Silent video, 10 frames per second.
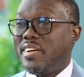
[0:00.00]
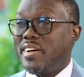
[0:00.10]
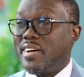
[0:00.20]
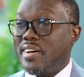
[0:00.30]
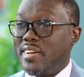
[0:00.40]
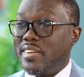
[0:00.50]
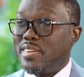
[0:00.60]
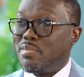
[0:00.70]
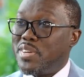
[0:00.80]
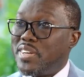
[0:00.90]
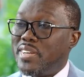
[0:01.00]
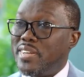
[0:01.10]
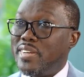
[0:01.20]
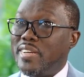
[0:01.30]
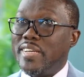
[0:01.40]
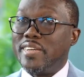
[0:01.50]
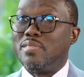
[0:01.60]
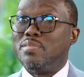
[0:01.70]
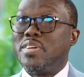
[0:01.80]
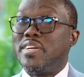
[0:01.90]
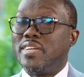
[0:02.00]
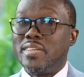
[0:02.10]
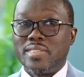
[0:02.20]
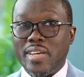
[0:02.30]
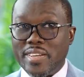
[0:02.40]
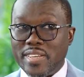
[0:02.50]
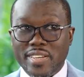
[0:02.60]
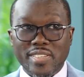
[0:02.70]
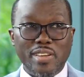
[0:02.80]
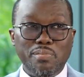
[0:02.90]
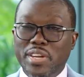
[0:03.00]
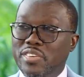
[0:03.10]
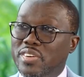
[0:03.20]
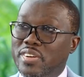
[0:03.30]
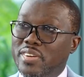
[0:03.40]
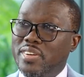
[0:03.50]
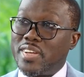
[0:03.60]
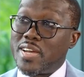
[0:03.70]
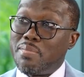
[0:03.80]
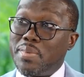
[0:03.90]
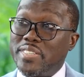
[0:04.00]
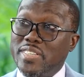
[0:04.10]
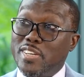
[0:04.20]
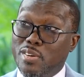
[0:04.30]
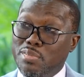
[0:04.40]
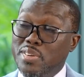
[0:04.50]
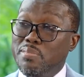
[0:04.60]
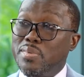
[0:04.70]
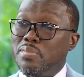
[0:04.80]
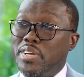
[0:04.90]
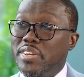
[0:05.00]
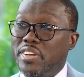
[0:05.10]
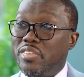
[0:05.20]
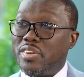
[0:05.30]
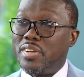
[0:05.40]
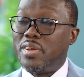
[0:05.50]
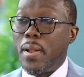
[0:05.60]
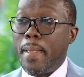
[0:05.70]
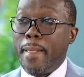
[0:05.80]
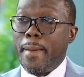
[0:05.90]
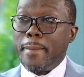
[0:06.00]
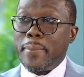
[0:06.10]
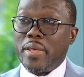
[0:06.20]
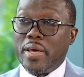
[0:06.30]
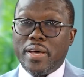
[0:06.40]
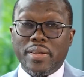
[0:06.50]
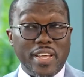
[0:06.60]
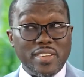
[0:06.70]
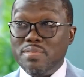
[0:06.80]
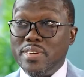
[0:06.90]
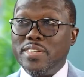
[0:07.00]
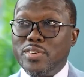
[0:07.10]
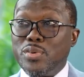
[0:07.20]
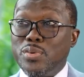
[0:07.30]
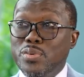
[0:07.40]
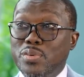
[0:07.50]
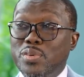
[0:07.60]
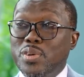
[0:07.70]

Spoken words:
it's a very, as Hassan mentioned, capacity of implementation. That's very true.